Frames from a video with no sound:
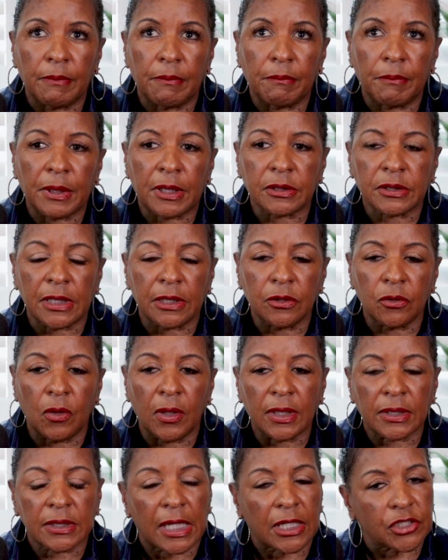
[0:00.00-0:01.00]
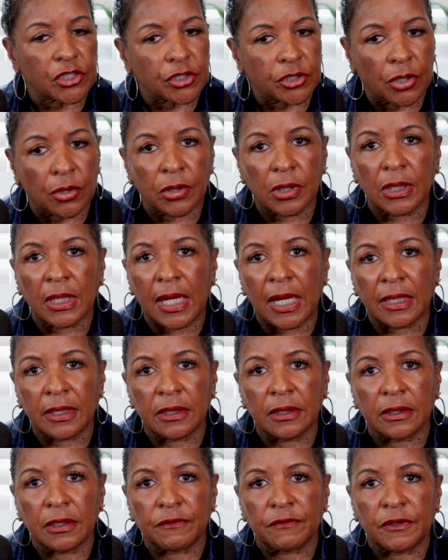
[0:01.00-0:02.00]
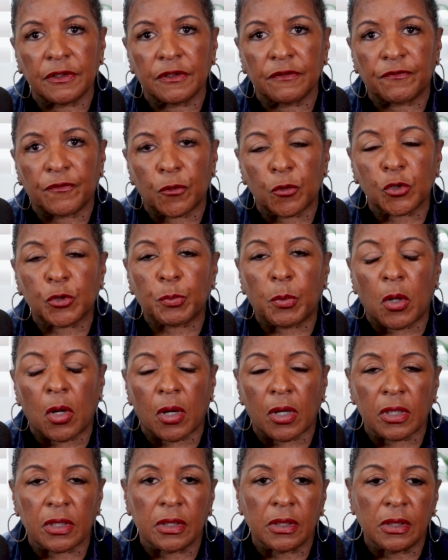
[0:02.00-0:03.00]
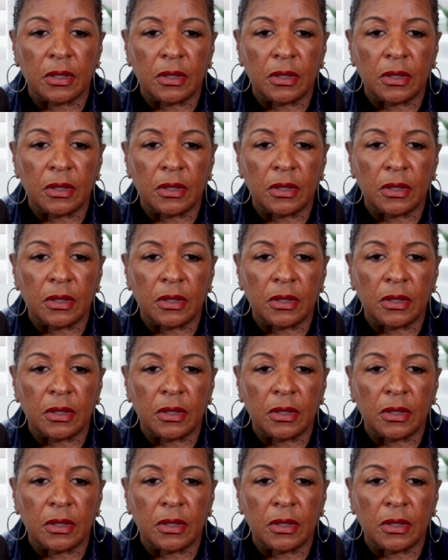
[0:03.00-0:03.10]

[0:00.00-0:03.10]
because I know I shared a lot in the first part